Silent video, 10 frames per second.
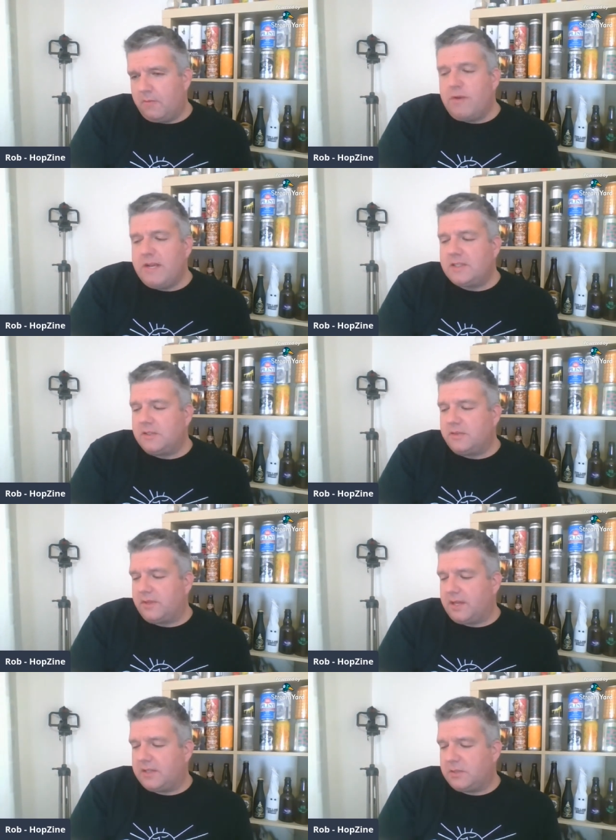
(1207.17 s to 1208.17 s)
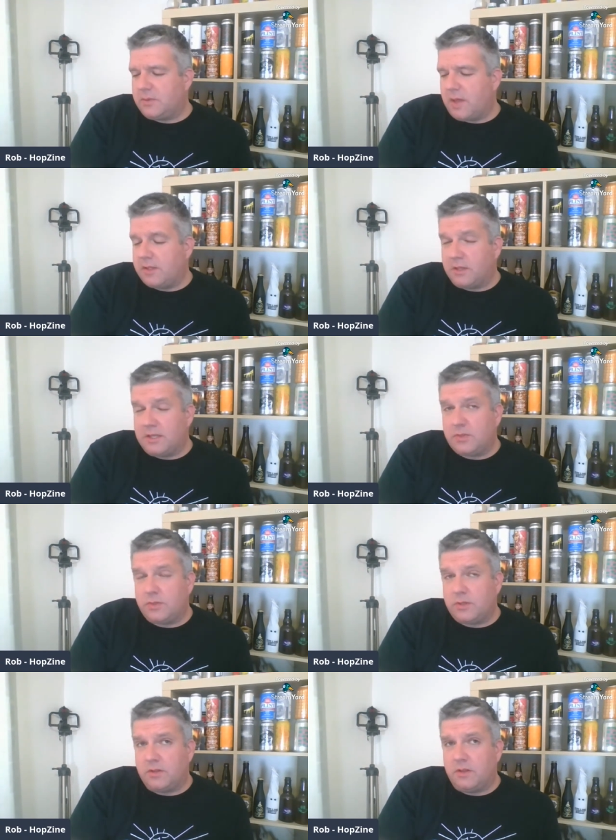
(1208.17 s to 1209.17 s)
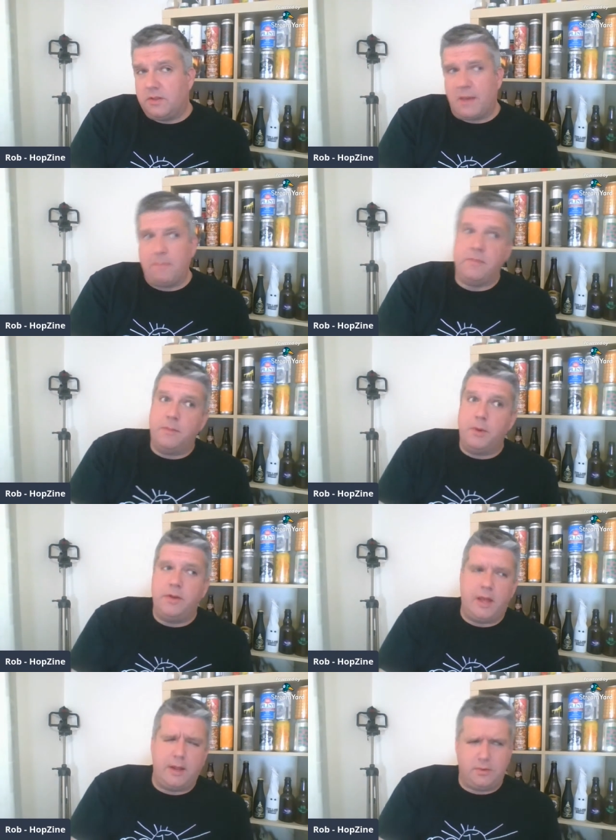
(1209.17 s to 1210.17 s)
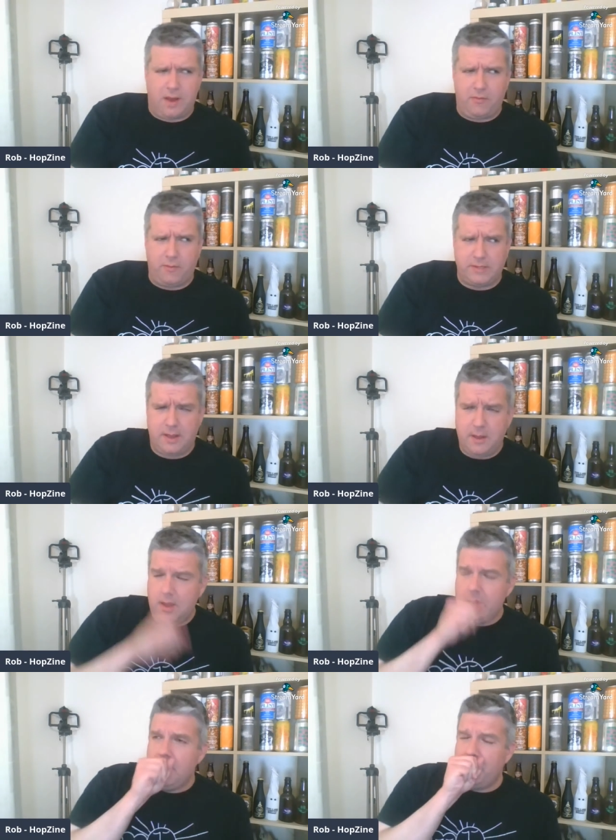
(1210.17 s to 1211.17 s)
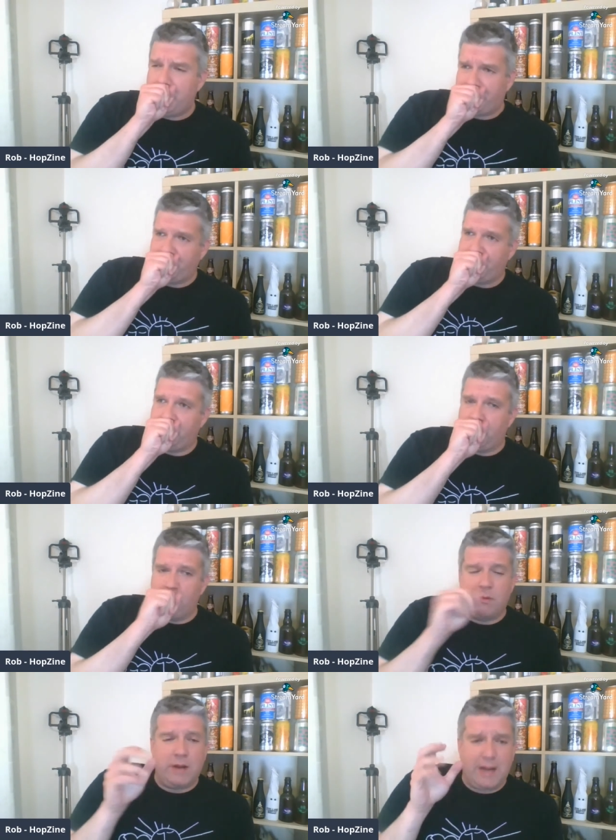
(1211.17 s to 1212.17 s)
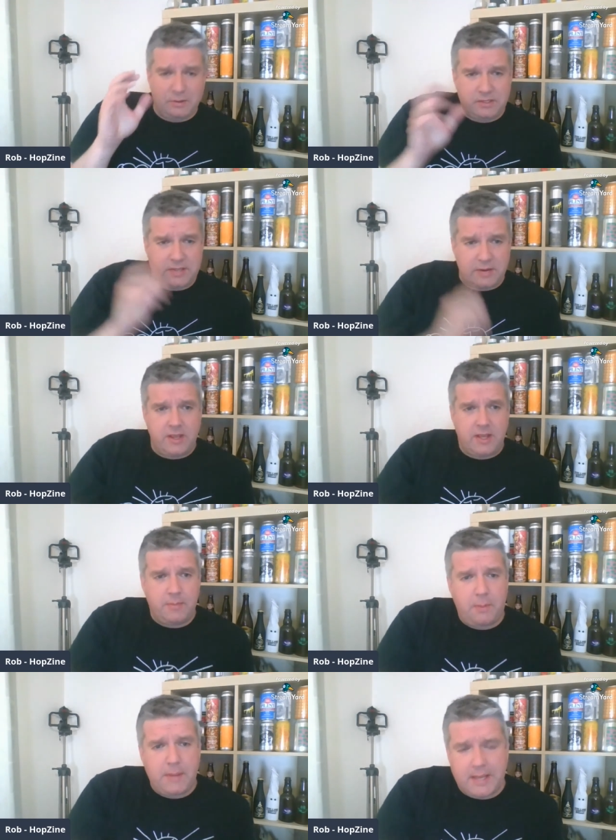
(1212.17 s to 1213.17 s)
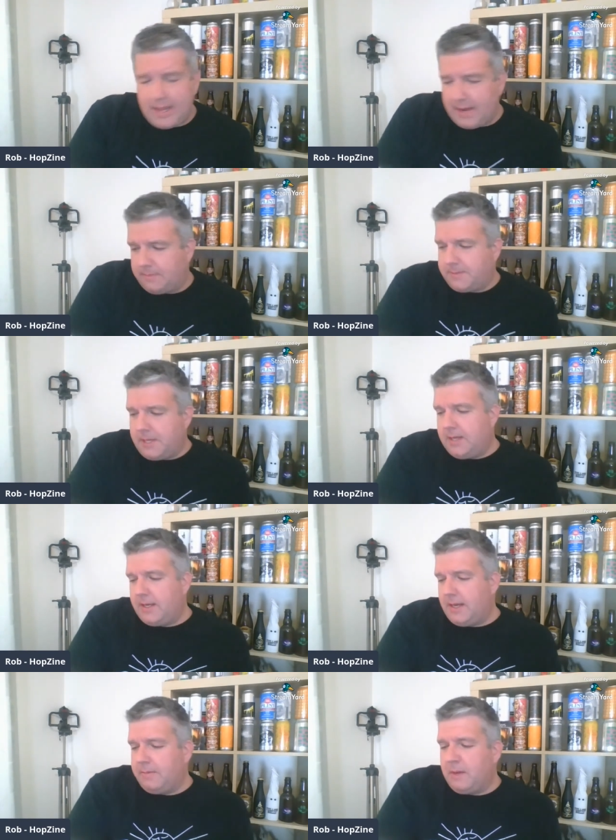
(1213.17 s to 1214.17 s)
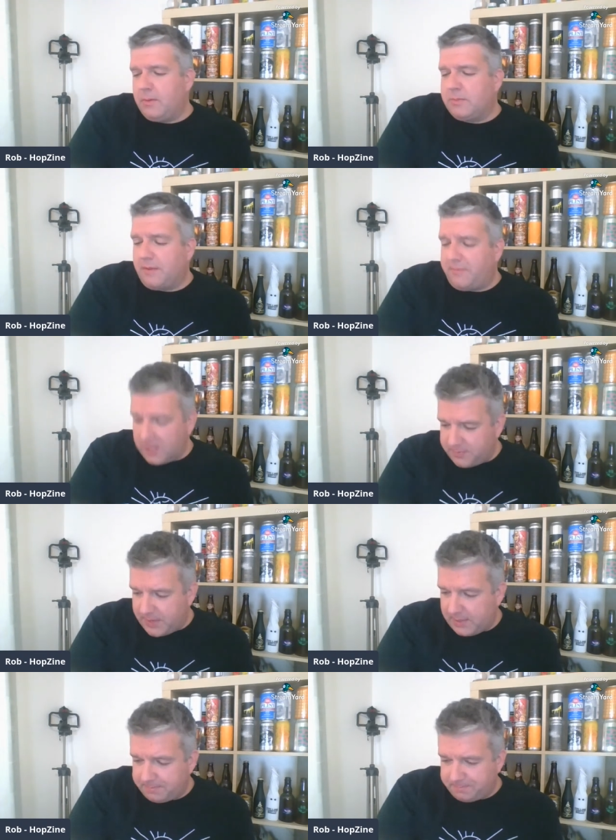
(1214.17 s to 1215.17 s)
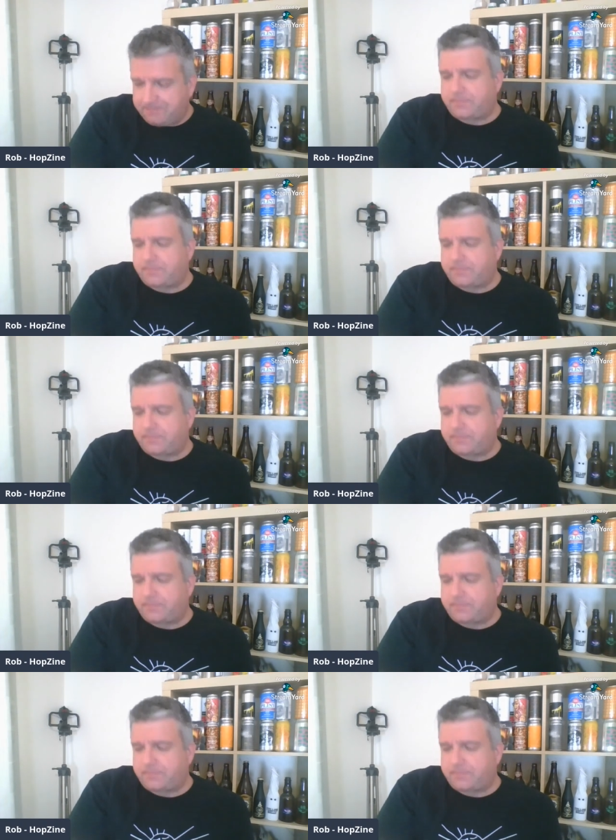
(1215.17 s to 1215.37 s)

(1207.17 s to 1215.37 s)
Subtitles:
reasons for this as well. So this was on the Monday 12th, was it? Where we were allowed to start drinking in public again. And it was my first beer